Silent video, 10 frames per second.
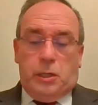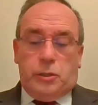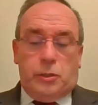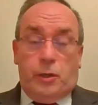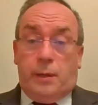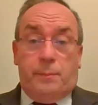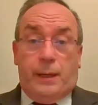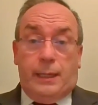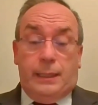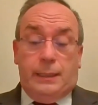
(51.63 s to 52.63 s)
should not
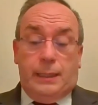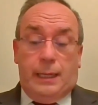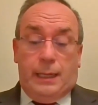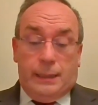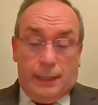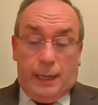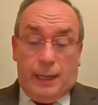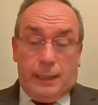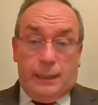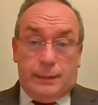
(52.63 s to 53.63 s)
abide in
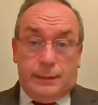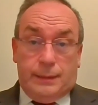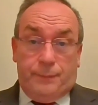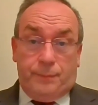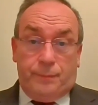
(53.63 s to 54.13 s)
darkness.